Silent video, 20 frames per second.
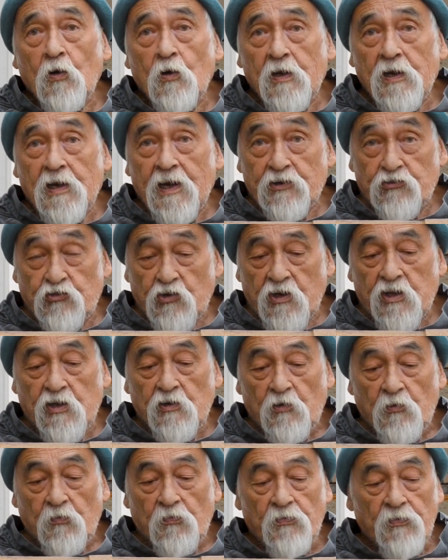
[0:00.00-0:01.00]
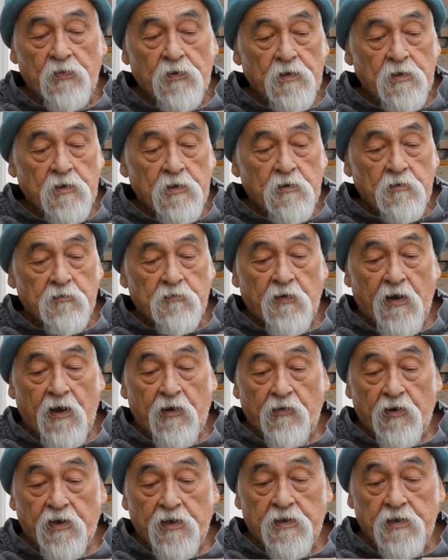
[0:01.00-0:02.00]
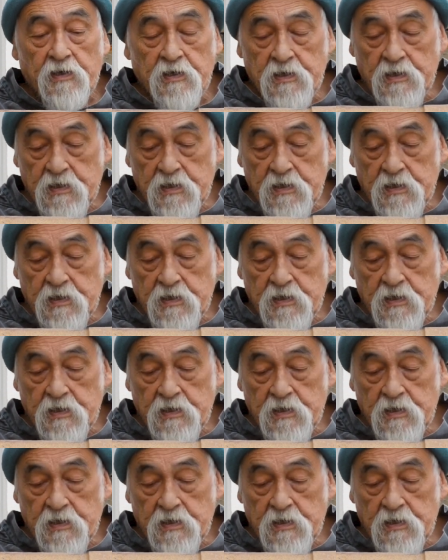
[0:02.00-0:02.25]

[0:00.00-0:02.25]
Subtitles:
electric kiln firing.